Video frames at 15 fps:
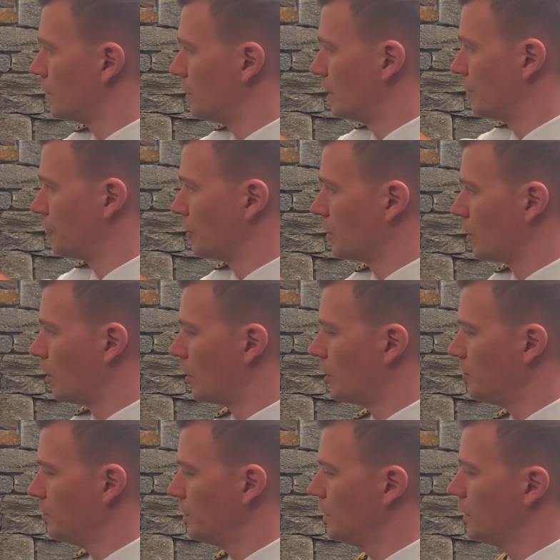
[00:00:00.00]
different
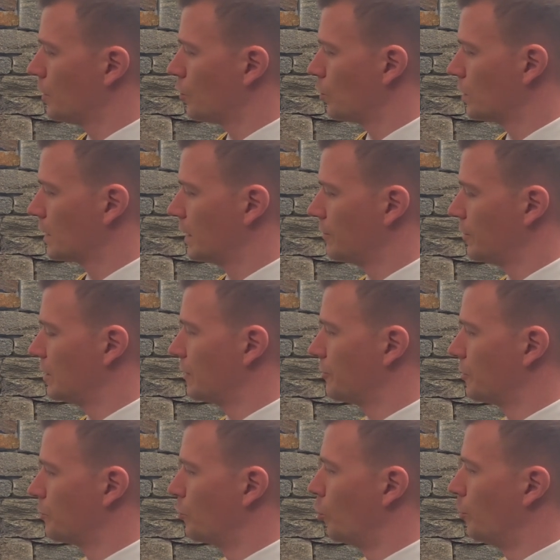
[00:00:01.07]
arm will give a
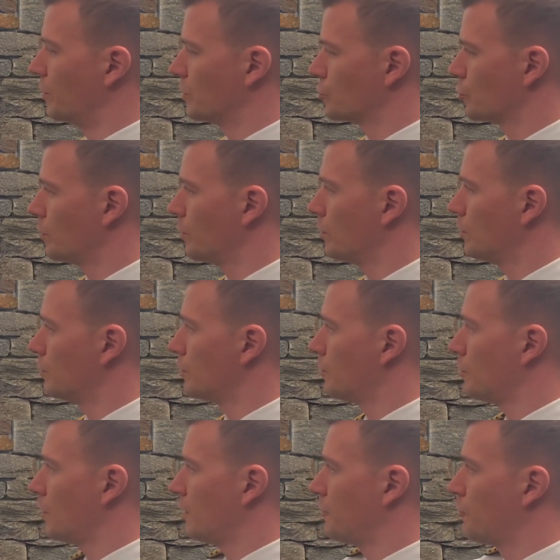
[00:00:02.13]
different moment. So
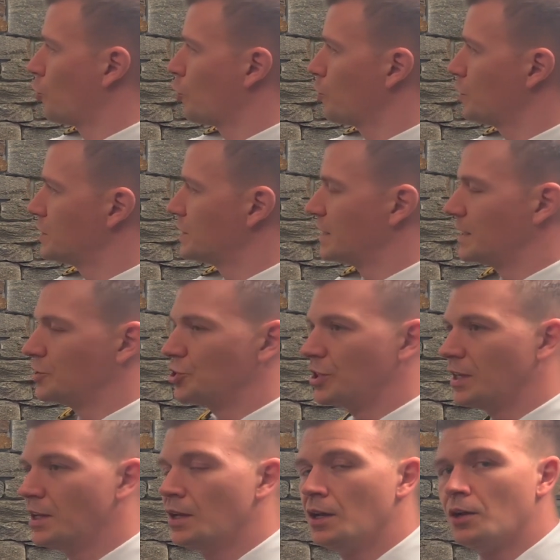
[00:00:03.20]
a forward
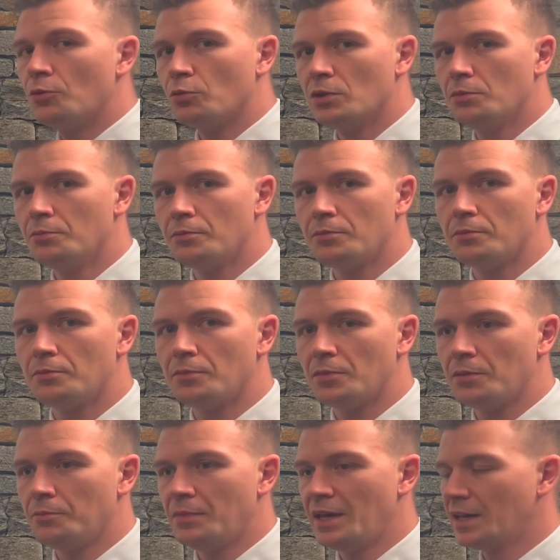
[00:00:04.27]
CG will
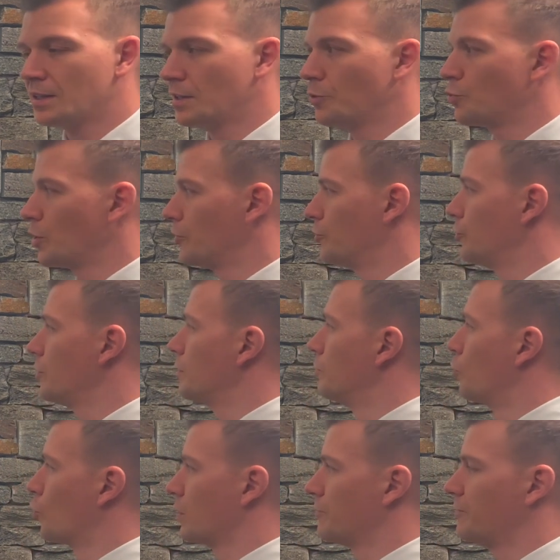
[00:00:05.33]
make the rudder
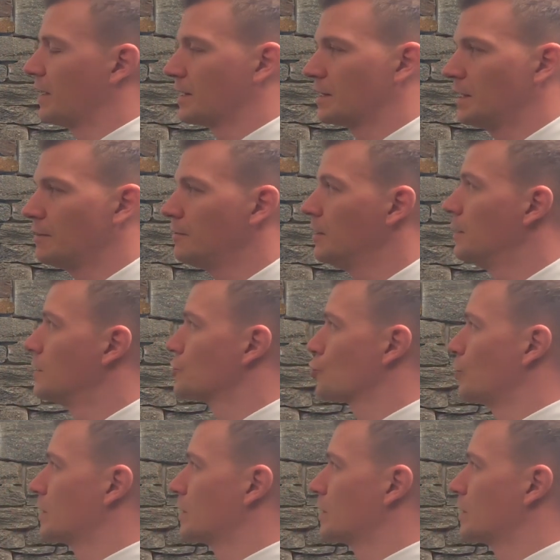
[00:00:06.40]
more effective so